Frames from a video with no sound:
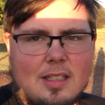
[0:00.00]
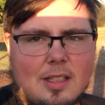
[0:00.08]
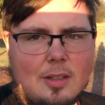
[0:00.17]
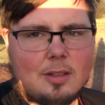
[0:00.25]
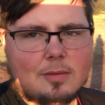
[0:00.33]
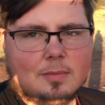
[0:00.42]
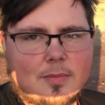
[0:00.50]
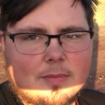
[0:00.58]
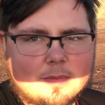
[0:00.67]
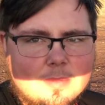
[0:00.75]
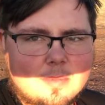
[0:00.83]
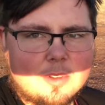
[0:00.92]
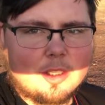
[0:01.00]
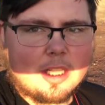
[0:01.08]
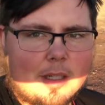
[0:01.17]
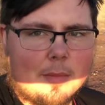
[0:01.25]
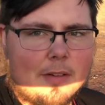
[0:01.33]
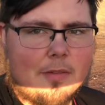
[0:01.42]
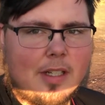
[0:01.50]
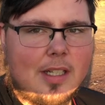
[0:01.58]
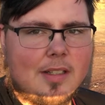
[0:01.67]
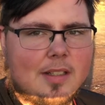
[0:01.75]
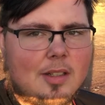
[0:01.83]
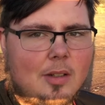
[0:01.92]
Oh, shading my
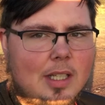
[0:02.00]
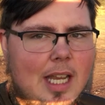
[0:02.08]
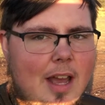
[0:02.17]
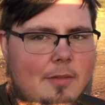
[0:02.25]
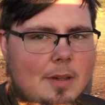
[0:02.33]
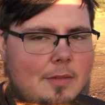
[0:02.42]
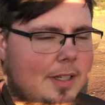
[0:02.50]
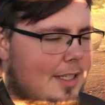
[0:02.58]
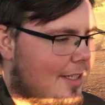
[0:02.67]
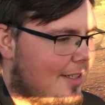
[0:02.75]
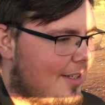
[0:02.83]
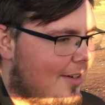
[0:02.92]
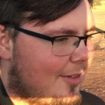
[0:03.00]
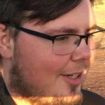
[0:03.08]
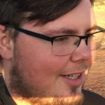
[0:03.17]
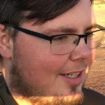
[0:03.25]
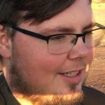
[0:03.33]
face. Only half my face is covered.